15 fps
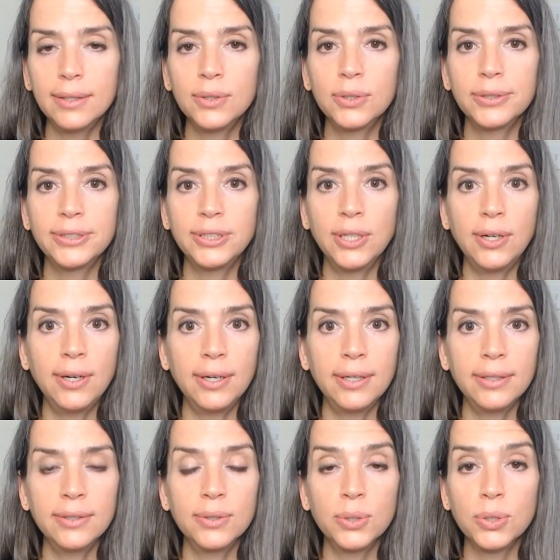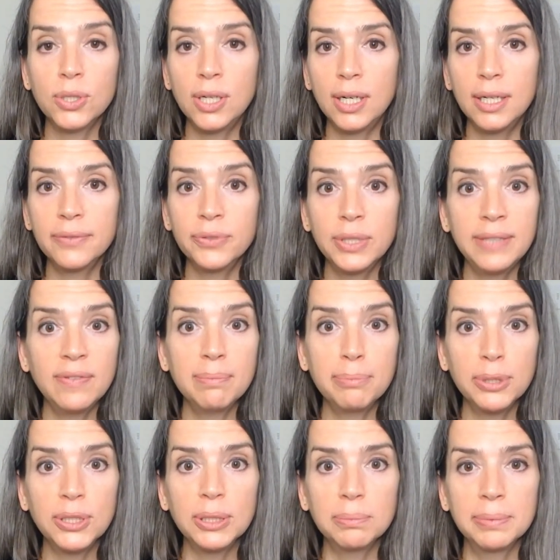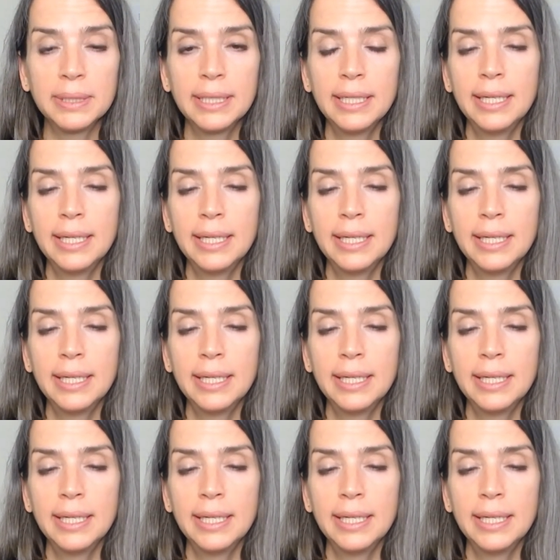or yawn or cough or even burp,